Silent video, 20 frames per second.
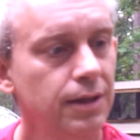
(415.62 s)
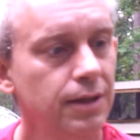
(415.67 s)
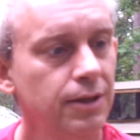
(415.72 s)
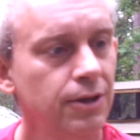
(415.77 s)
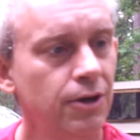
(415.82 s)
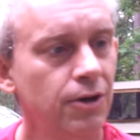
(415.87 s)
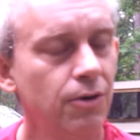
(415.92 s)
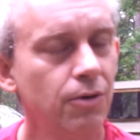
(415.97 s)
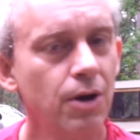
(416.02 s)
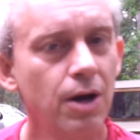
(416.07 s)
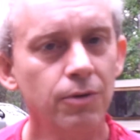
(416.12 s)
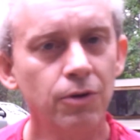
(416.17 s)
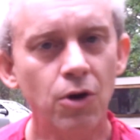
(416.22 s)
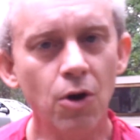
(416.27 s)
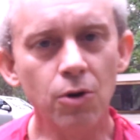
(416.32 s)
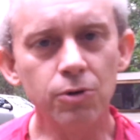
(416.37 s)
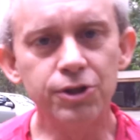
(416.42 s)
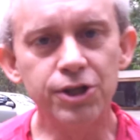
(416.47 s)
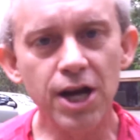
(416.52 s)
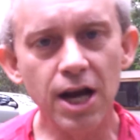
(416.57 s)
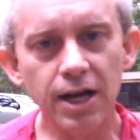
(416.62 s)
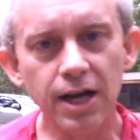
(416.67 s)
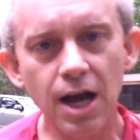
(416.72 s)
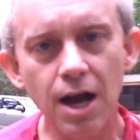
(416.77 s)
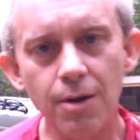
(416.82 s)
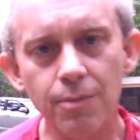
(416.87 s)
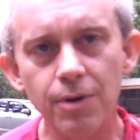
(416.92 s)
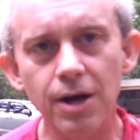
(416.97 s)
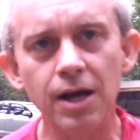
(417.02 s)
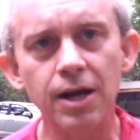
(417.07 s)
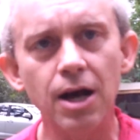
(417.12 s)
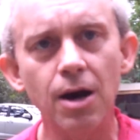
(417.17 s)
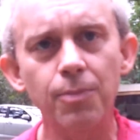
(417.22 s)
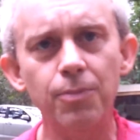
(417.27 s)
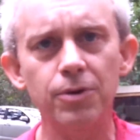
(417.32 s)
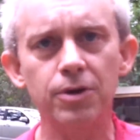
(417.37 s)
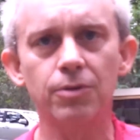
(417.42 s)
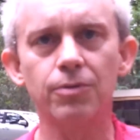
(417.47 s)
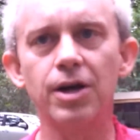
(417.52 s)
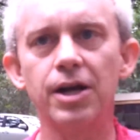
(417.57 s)
you know, go check out, and I'll
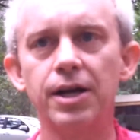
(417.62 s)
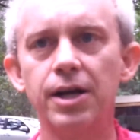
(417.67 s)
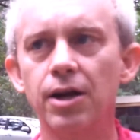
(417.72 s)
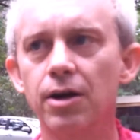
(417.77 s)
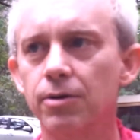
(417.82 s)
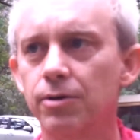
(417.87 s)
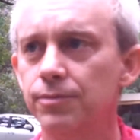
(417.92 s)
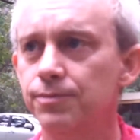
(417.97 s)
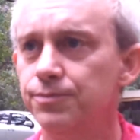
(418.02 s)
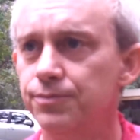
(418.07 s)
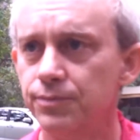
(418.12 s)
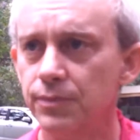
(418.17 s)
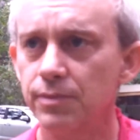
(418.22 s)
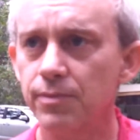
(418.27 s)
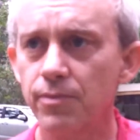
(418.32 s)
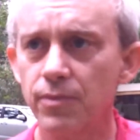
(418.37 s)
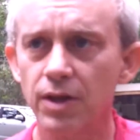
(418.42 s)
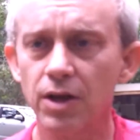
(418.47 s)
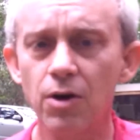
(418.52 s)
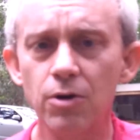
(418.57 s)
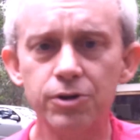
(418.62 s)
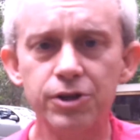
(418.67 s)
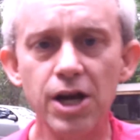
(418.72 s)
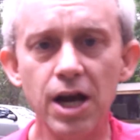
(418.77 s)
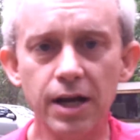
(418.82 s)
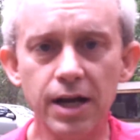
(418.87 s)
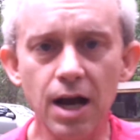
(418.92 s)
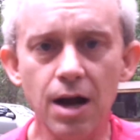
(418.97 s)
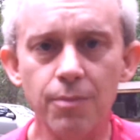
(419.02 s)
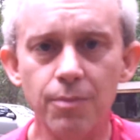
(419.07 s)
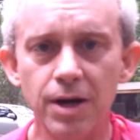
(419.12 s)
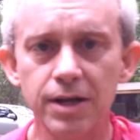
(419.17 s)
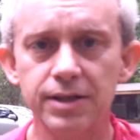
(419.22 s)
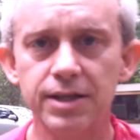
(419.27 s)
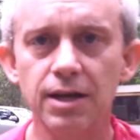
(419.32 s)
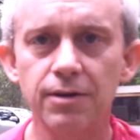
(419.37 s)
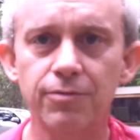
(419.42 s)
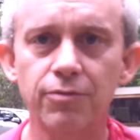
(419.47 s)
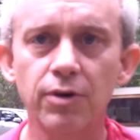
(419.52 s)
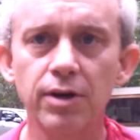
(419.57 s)
put it right here. Go check out my
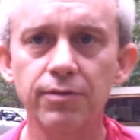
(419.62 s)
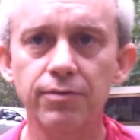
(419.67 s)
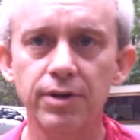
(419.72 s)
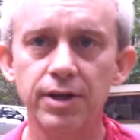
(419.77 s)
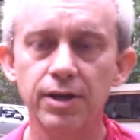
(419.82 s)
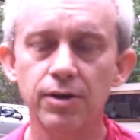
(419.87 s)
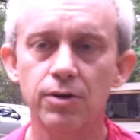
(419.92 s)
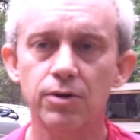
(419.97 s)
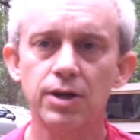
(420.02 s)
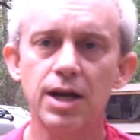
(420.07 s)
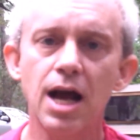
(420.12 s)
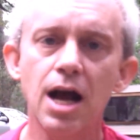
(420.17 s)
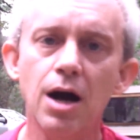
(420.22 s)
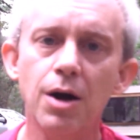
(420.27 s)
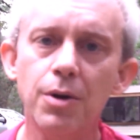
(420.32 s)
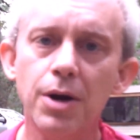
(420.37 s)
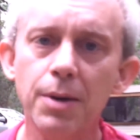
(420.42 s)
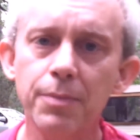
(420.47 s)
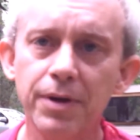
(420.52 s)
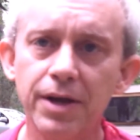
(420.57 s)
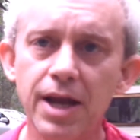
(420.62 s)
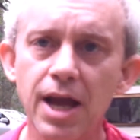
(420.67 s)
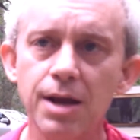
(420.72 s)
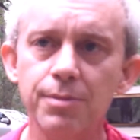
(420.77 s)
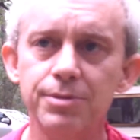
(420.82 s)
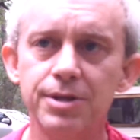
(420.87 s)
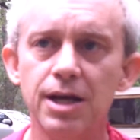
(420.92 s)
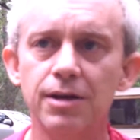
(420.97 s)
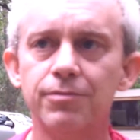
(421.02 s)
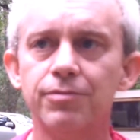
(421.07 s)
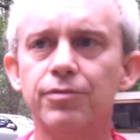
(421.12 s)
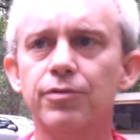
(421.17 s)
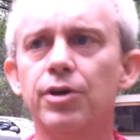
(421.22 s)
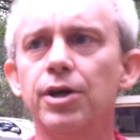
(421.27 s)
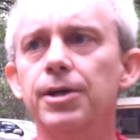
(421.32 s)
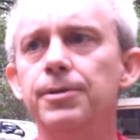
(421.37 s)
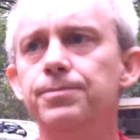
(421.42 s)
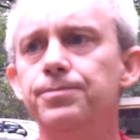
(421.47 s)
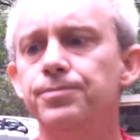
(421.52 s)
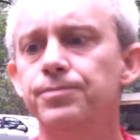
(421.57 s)
debt-free video on how I became
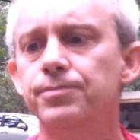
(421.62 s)
debt-free.